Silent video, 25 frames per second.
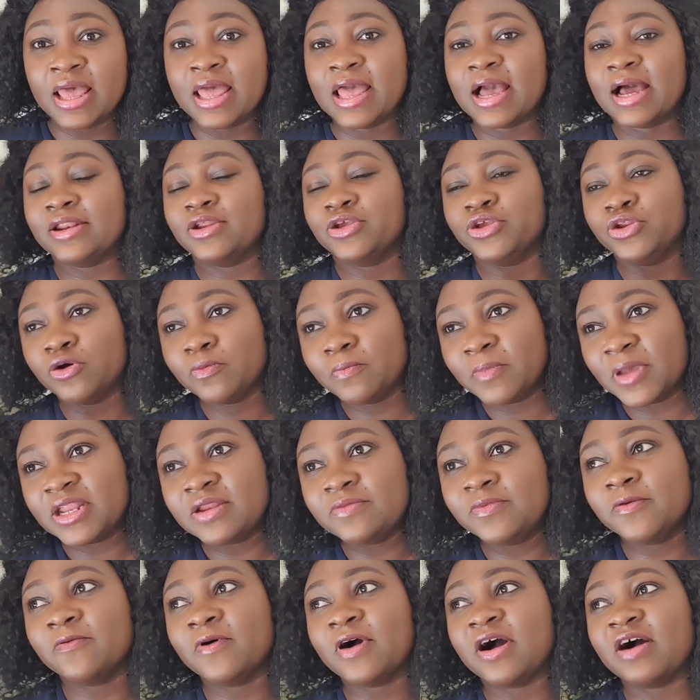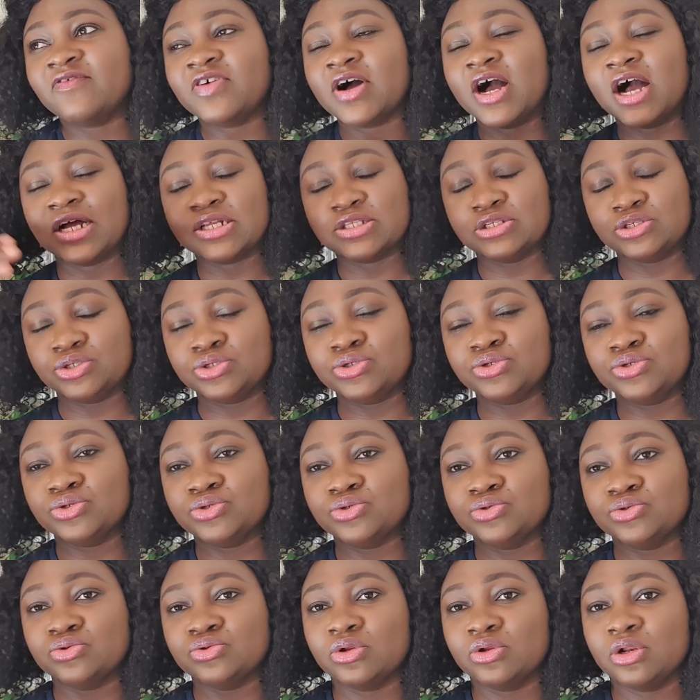And many people have had
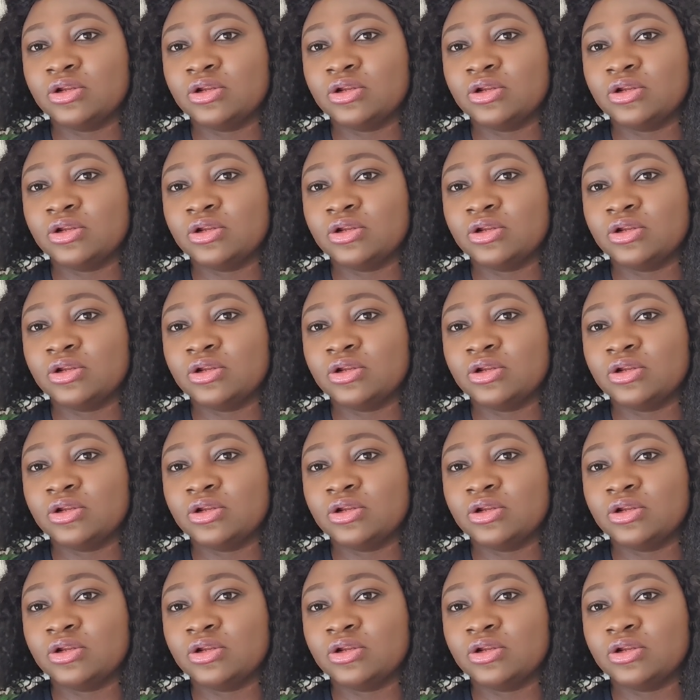to